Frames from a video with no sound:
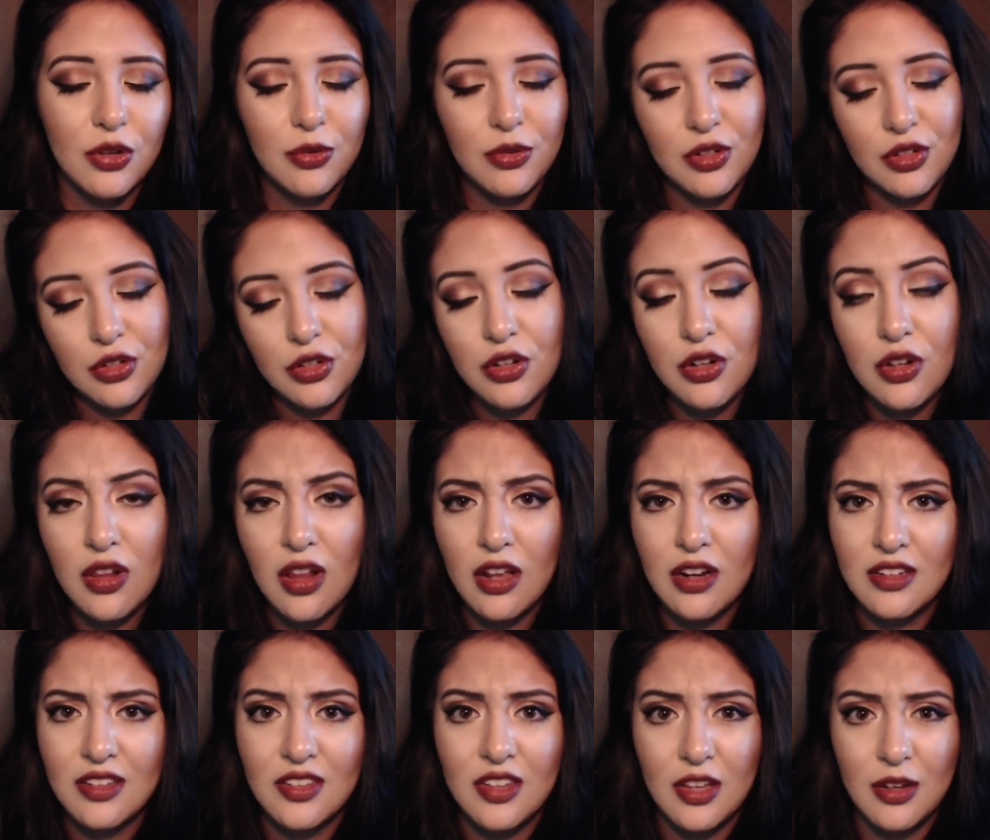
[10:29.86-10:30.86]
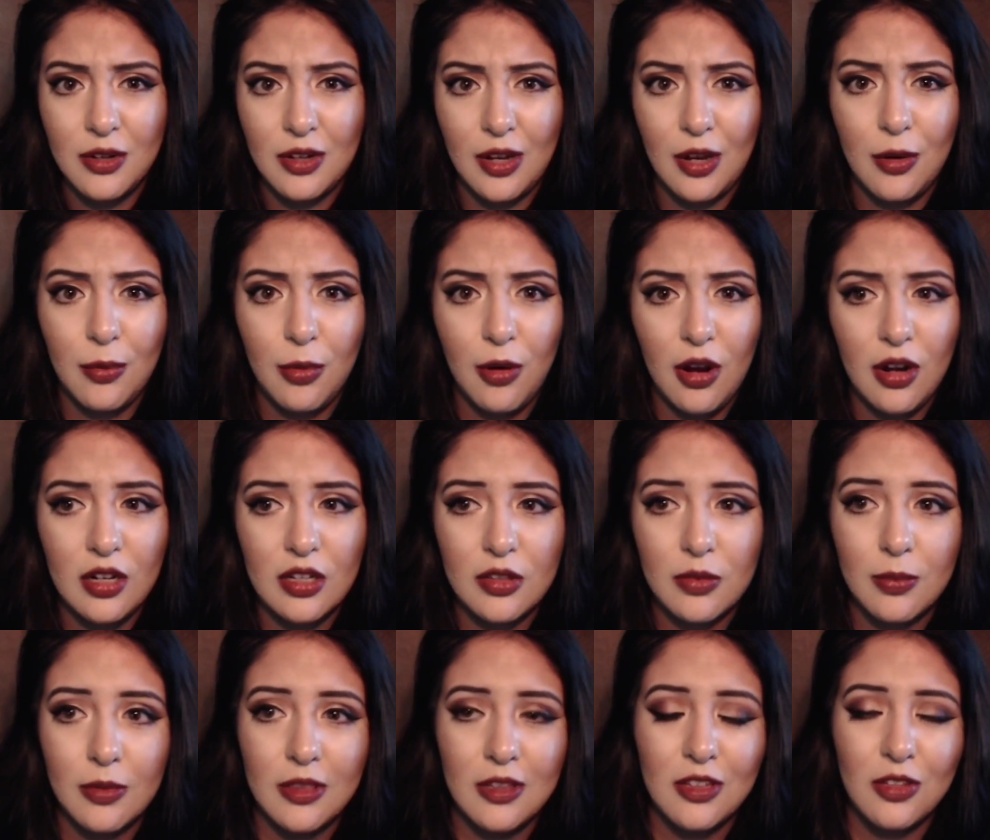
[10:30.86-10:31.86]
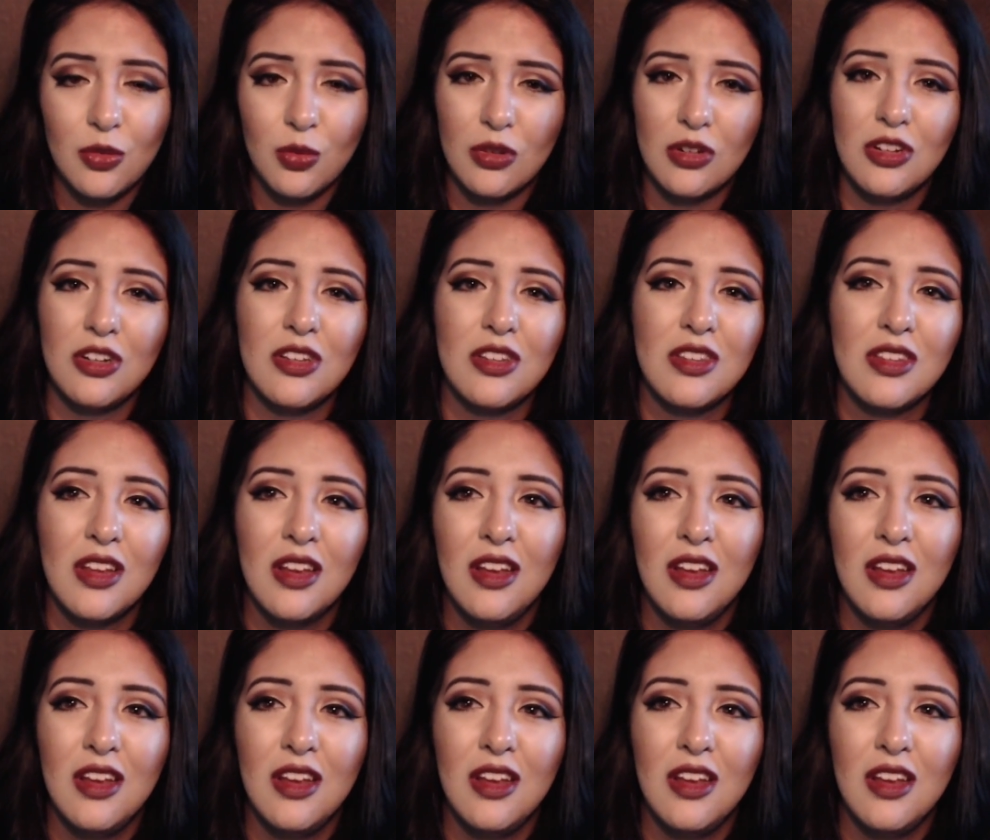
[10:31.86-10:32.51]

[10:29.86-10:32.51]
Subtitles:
return a lot of skincare products, but this one just,